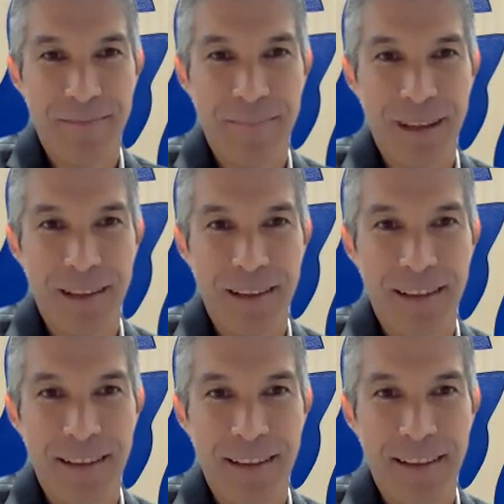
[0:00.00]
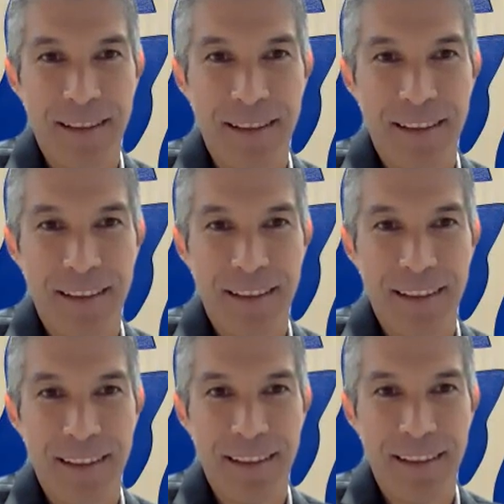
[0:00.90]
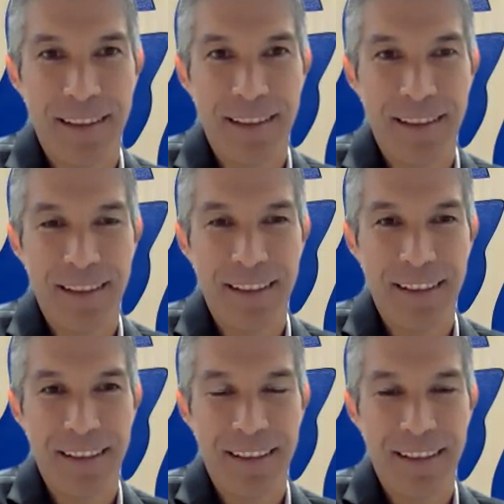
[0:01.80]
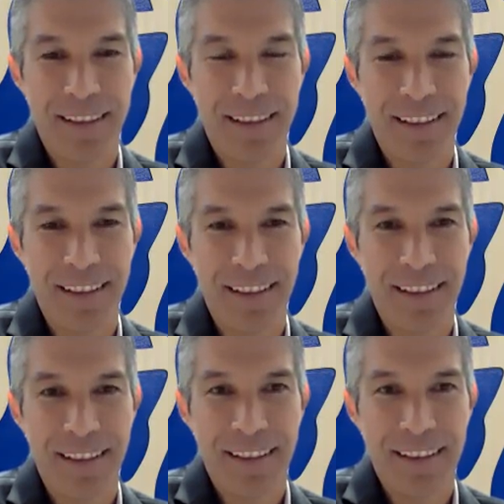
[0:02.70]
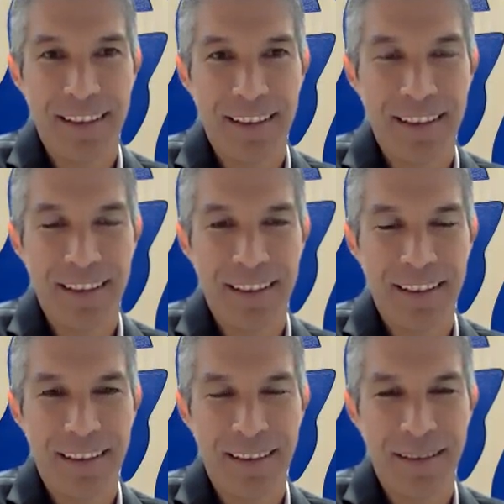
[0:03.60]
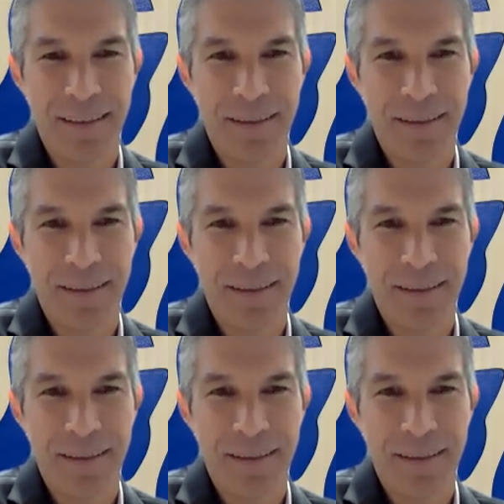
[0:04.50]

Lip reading: No words are spoken by the person on screen.